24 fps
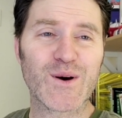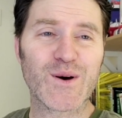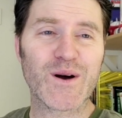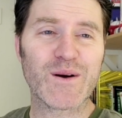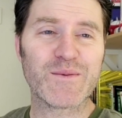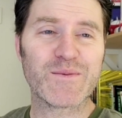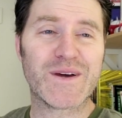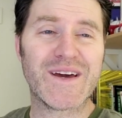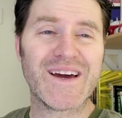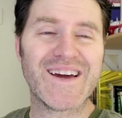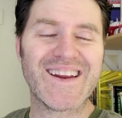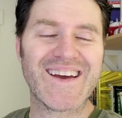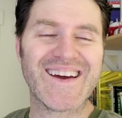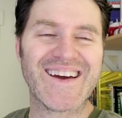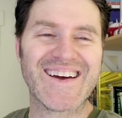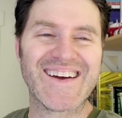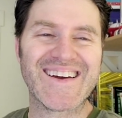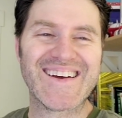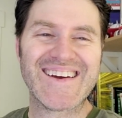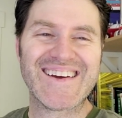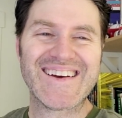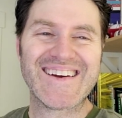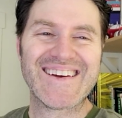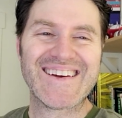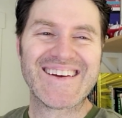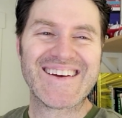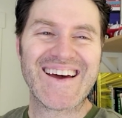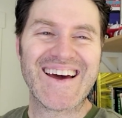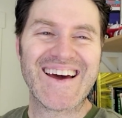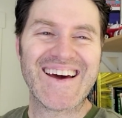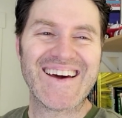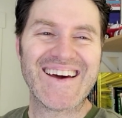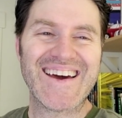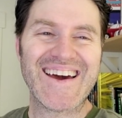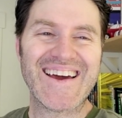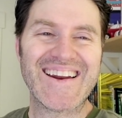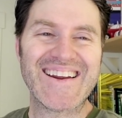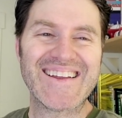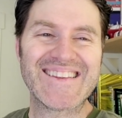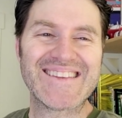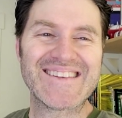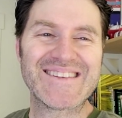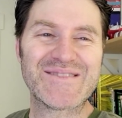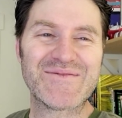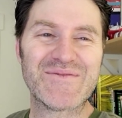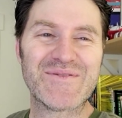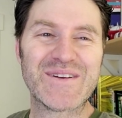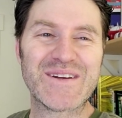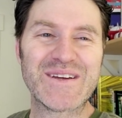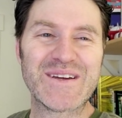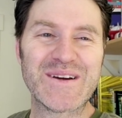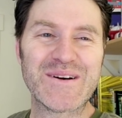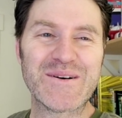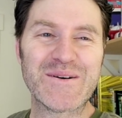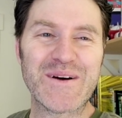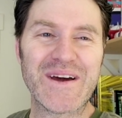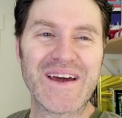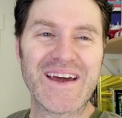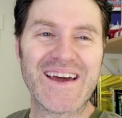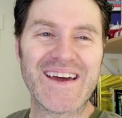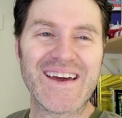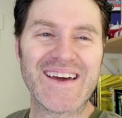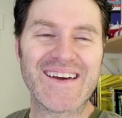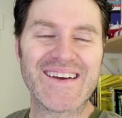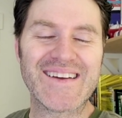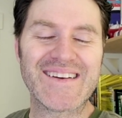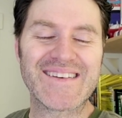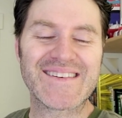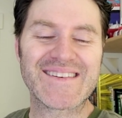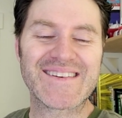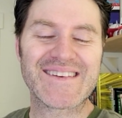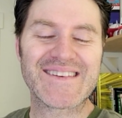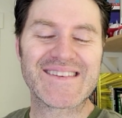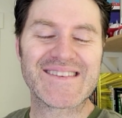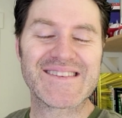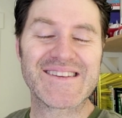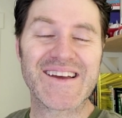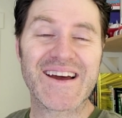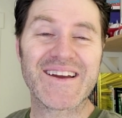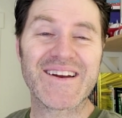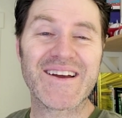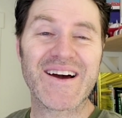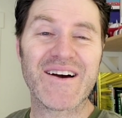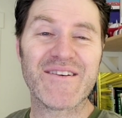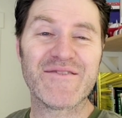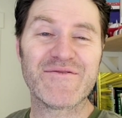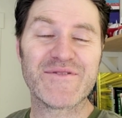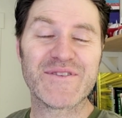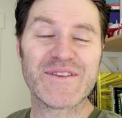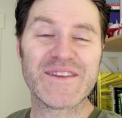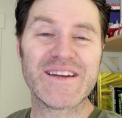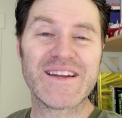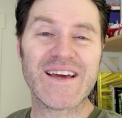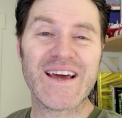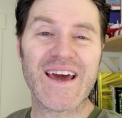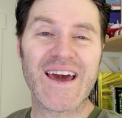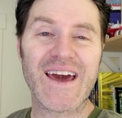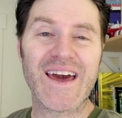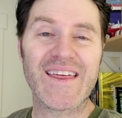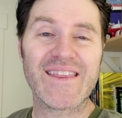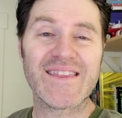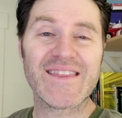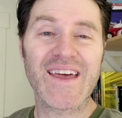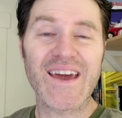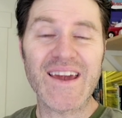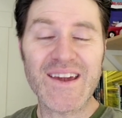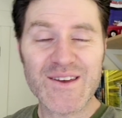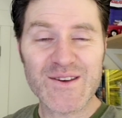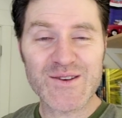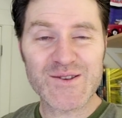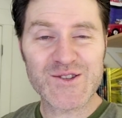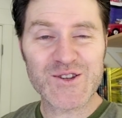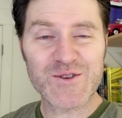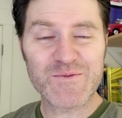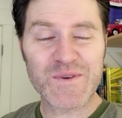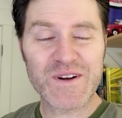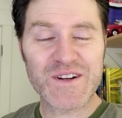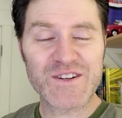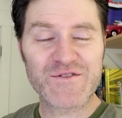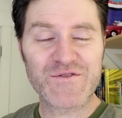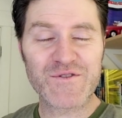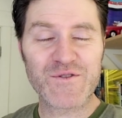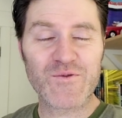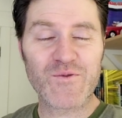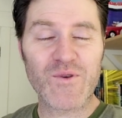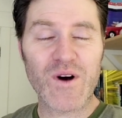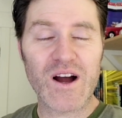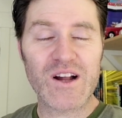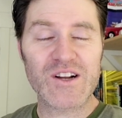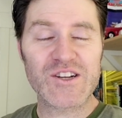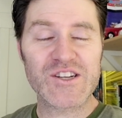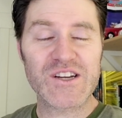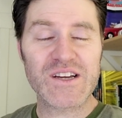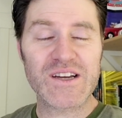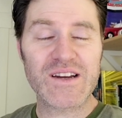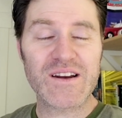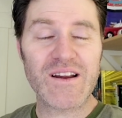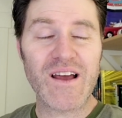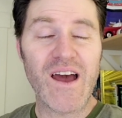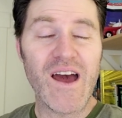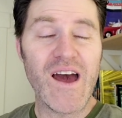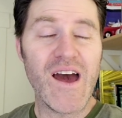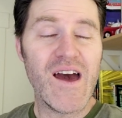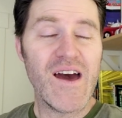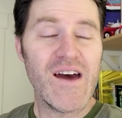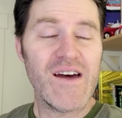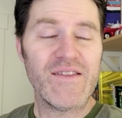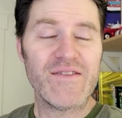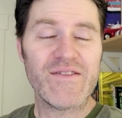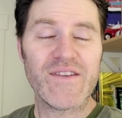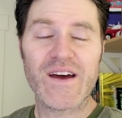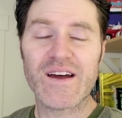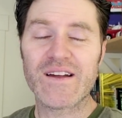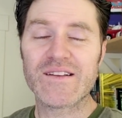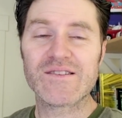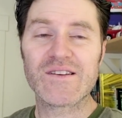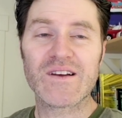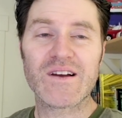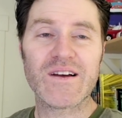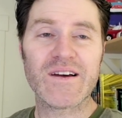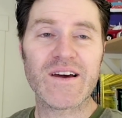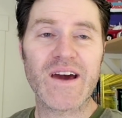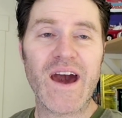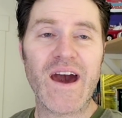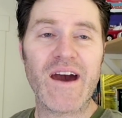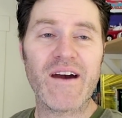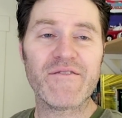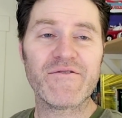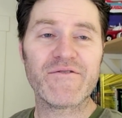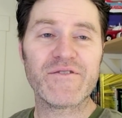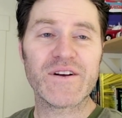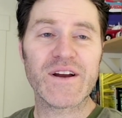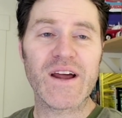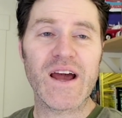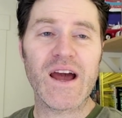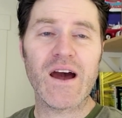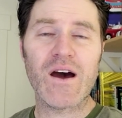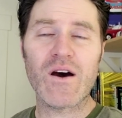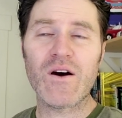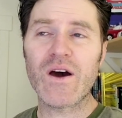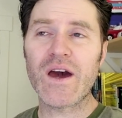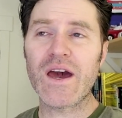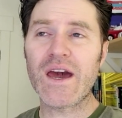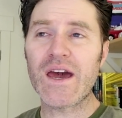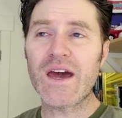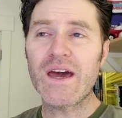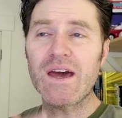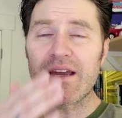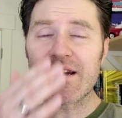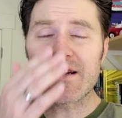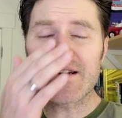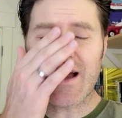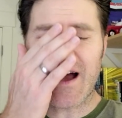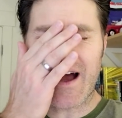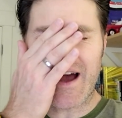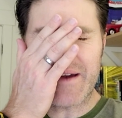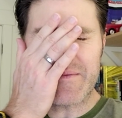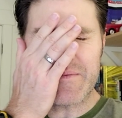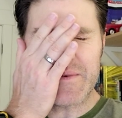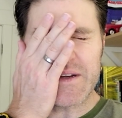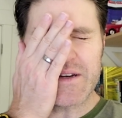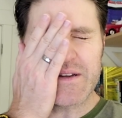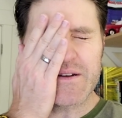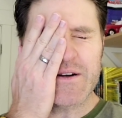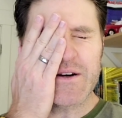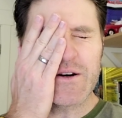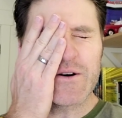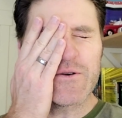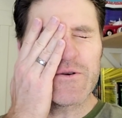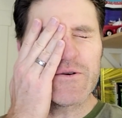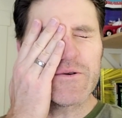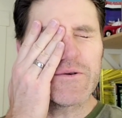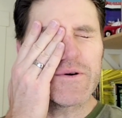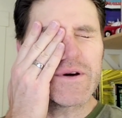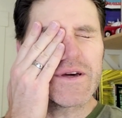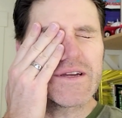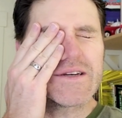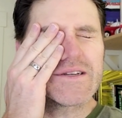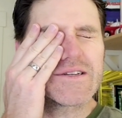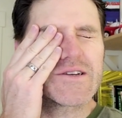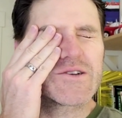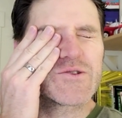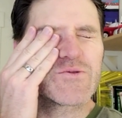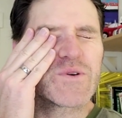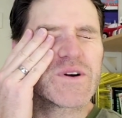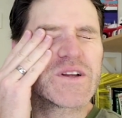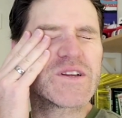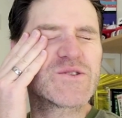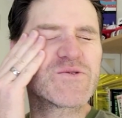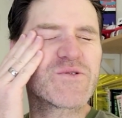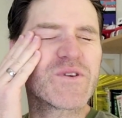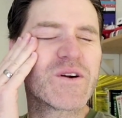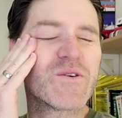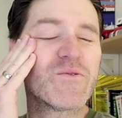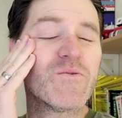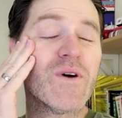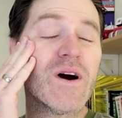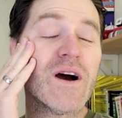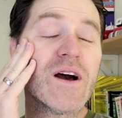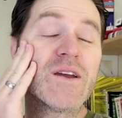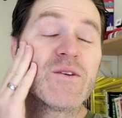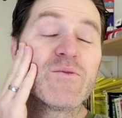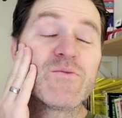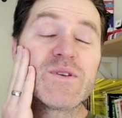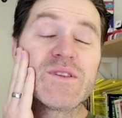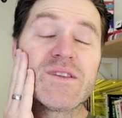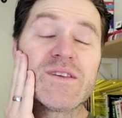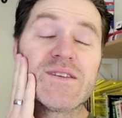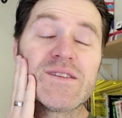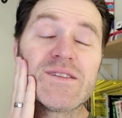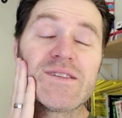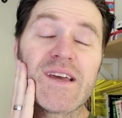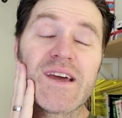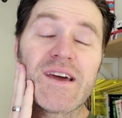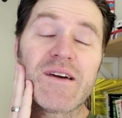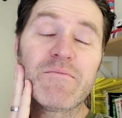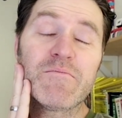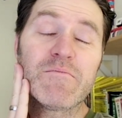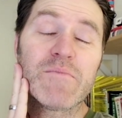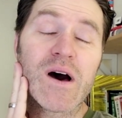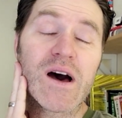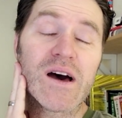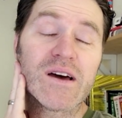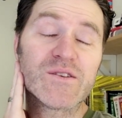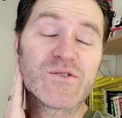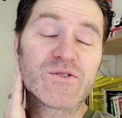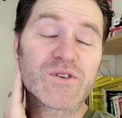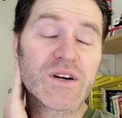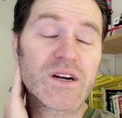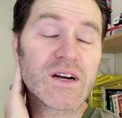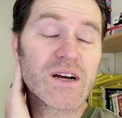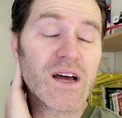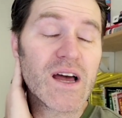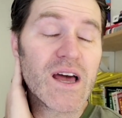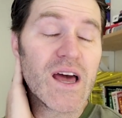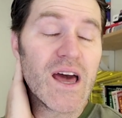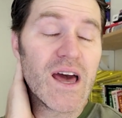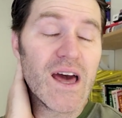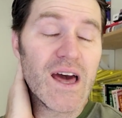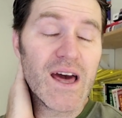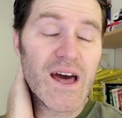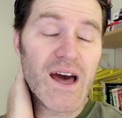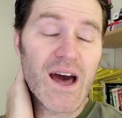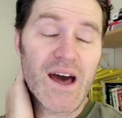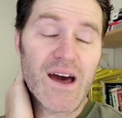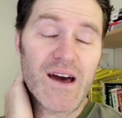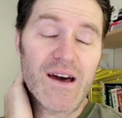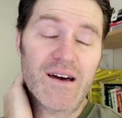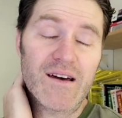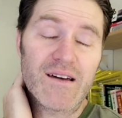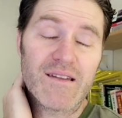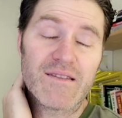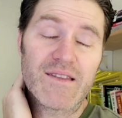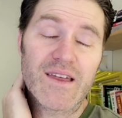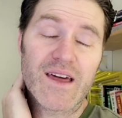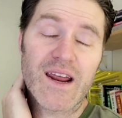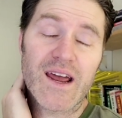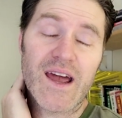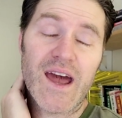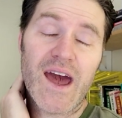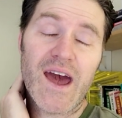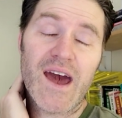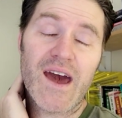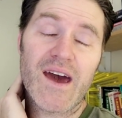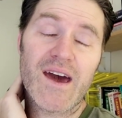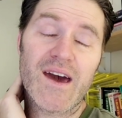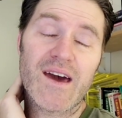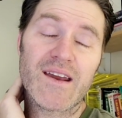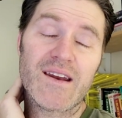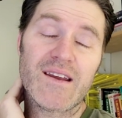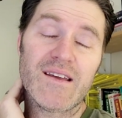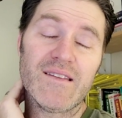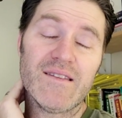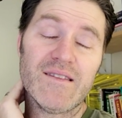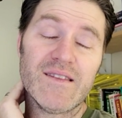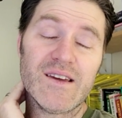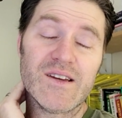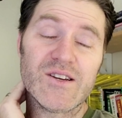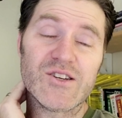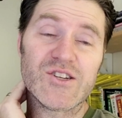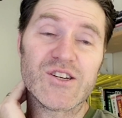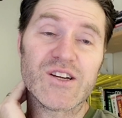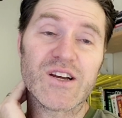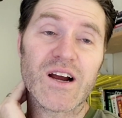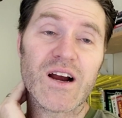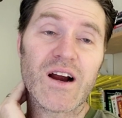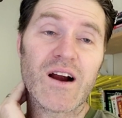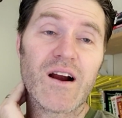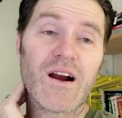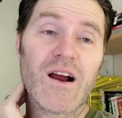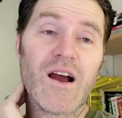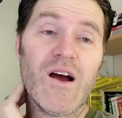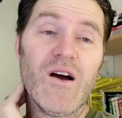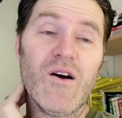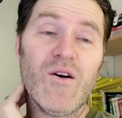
I'm gonna uh, edit this video and sign off for the day. Thank you so much for watching. That's all I have for now, and I'm going to go into 2021 with the same mantra uh, that I had this year.